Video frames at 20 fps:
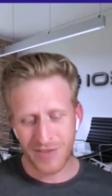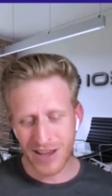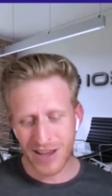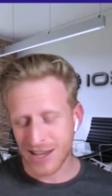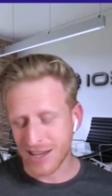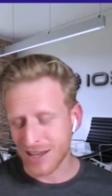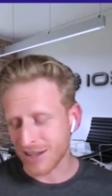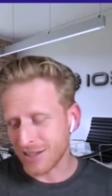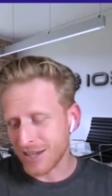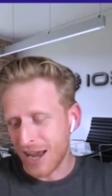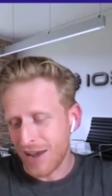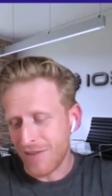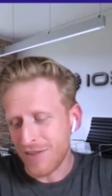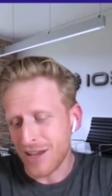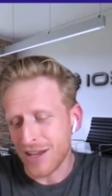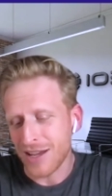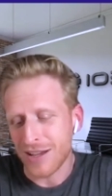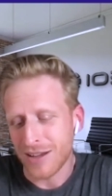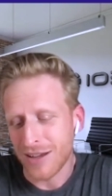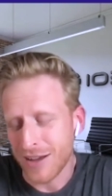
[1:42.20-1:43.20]
to have a
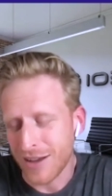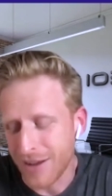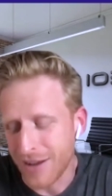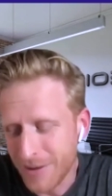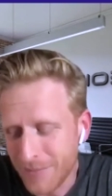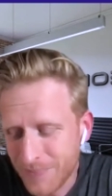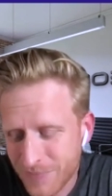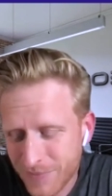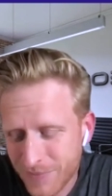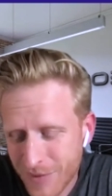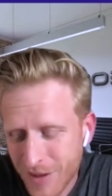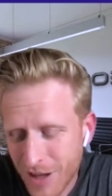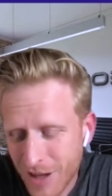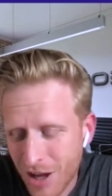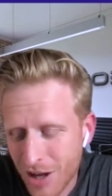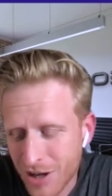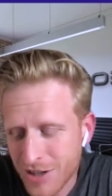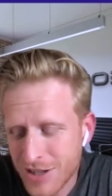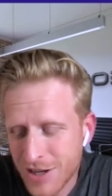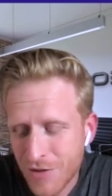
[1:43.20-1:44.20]
to have a
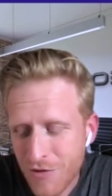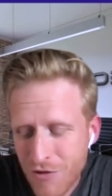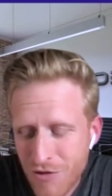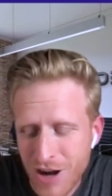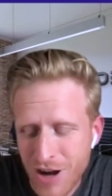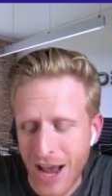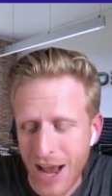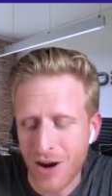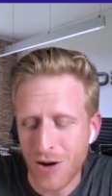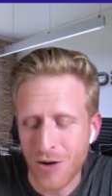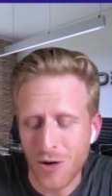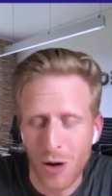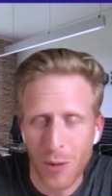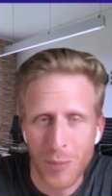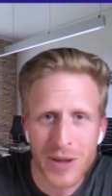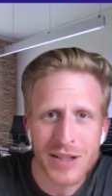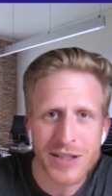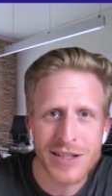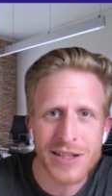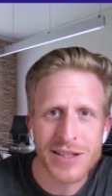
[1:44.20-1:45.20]
a different
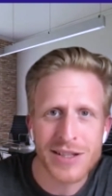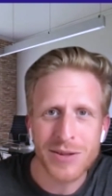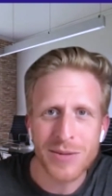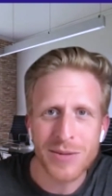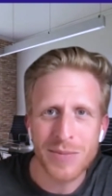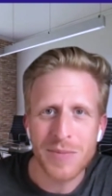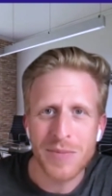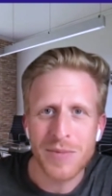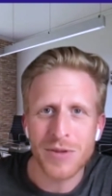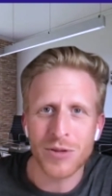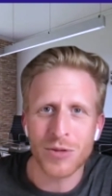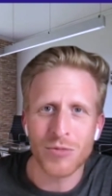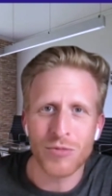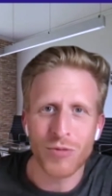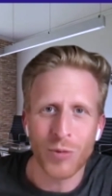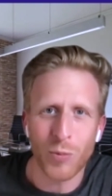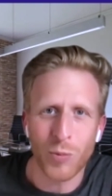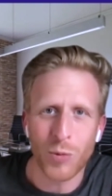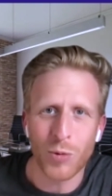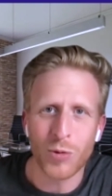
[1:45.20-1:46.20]
economic system that
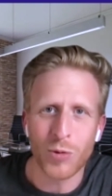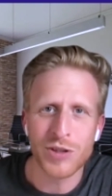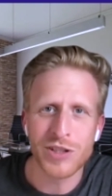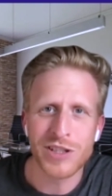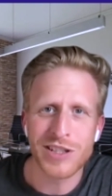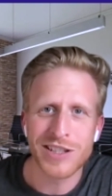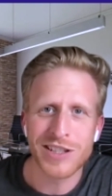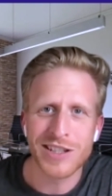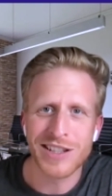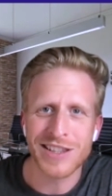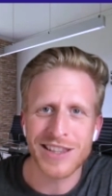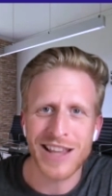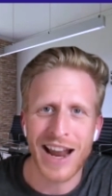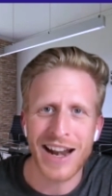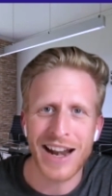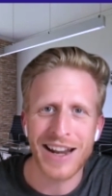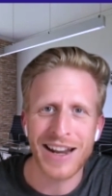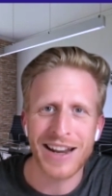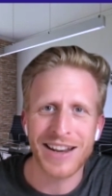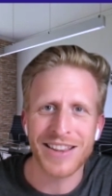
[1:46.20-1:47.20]
rewards
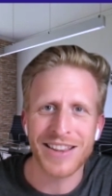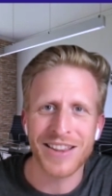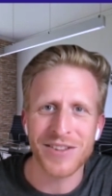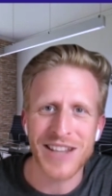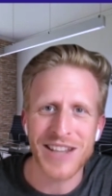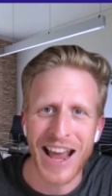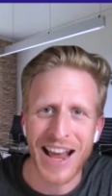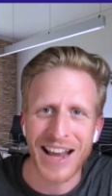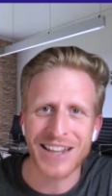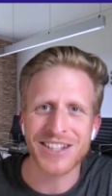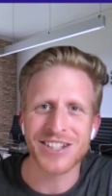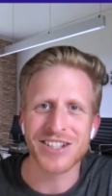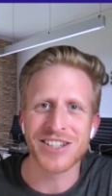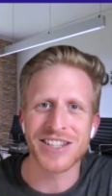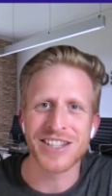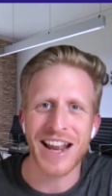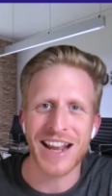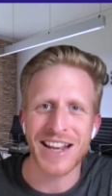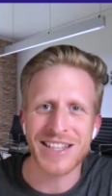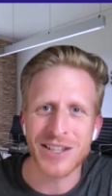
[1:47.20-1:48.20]
that those
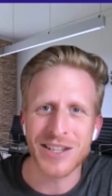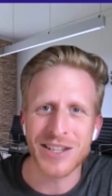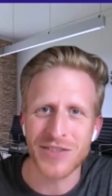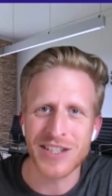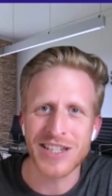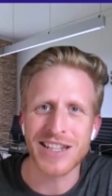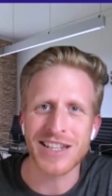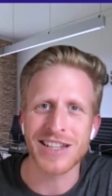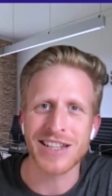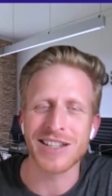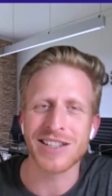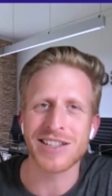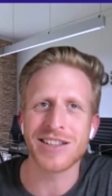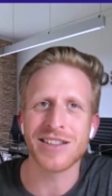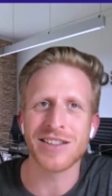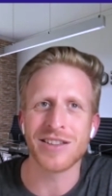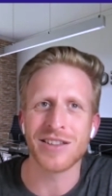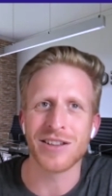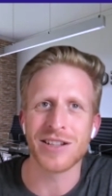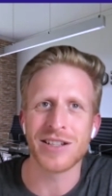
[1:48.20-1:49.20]
actions and
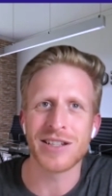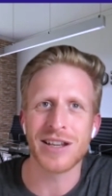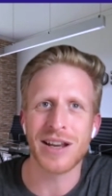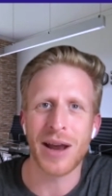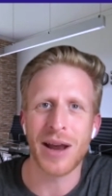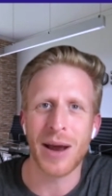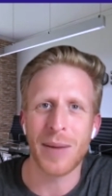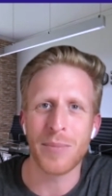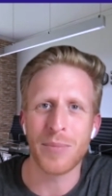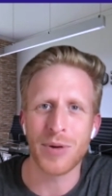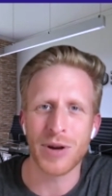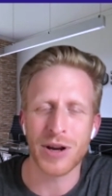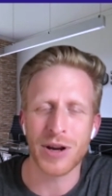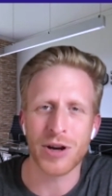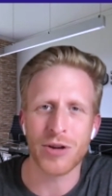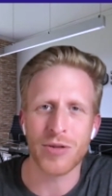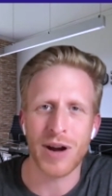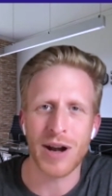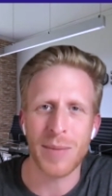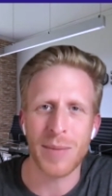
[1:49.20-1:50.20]
activities that uh, bring
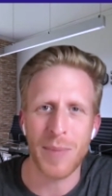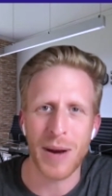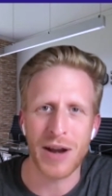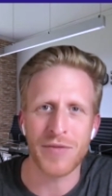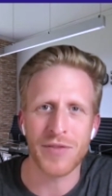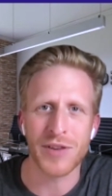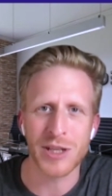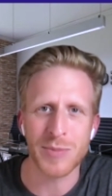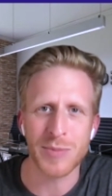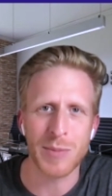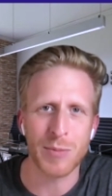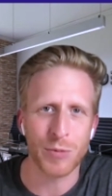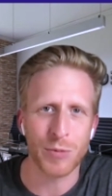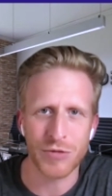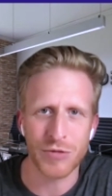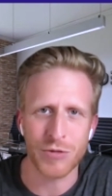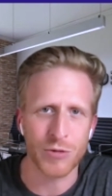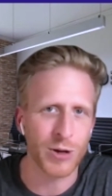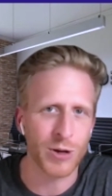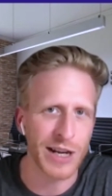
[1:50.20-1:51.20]
a greater benefit to people
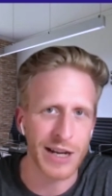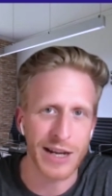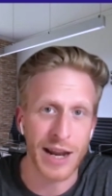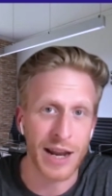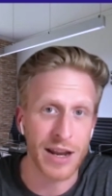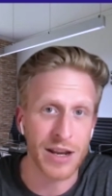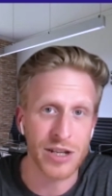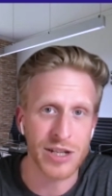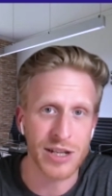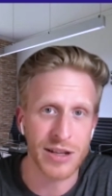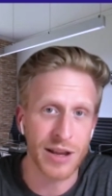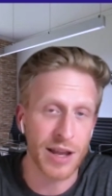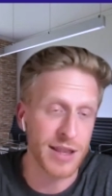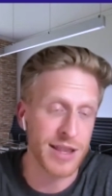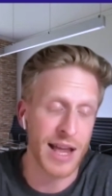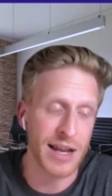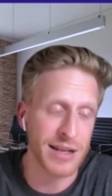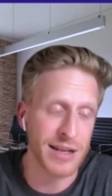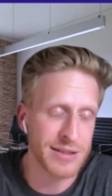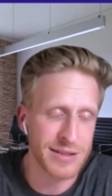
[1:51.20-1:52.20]
through clean energy.
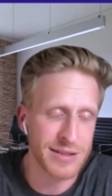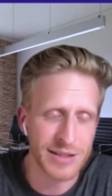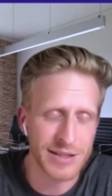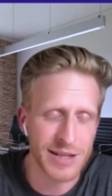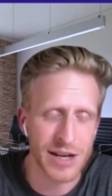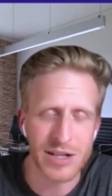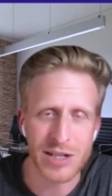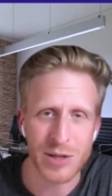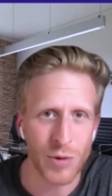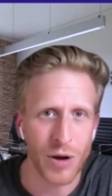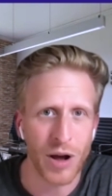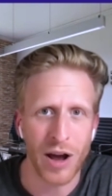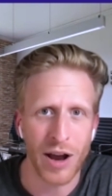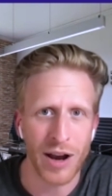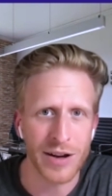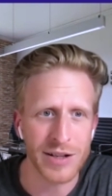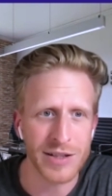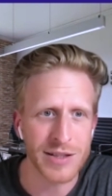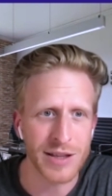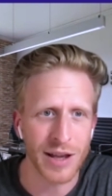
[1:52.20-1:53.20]
And that's essentially what
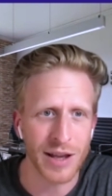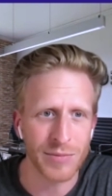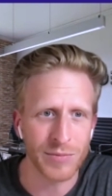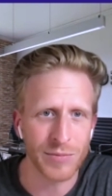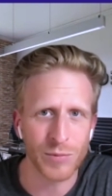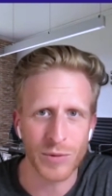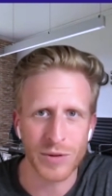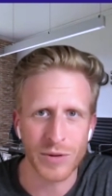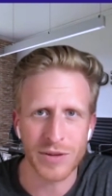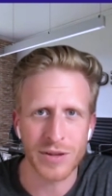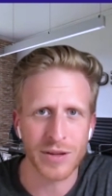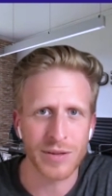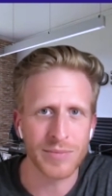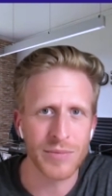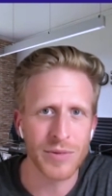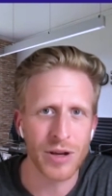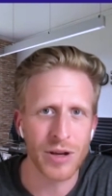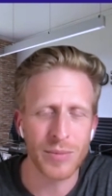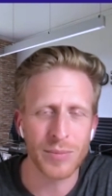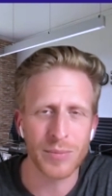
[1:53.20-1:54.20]
IOEN has done with the
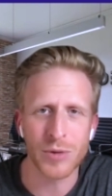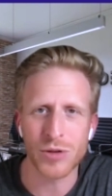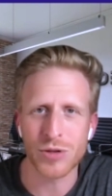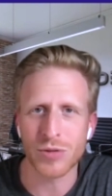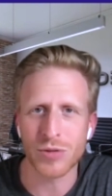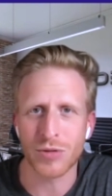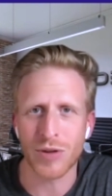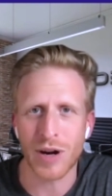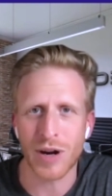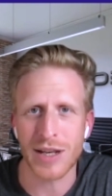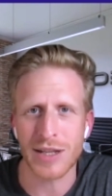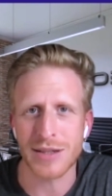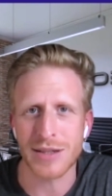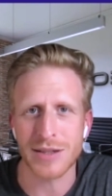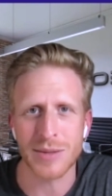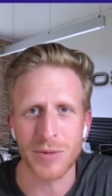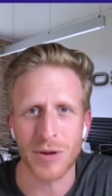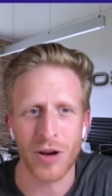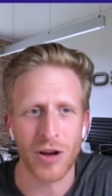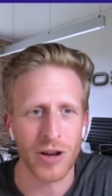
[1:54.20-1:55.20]
mutual credit
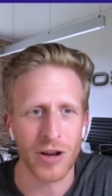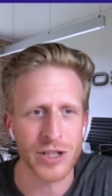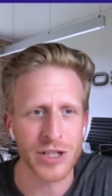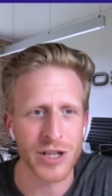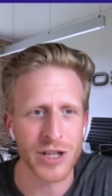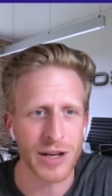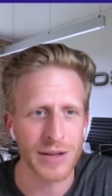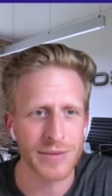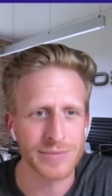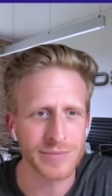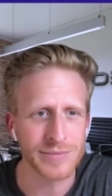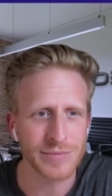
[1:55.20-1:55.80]
system at Holochain.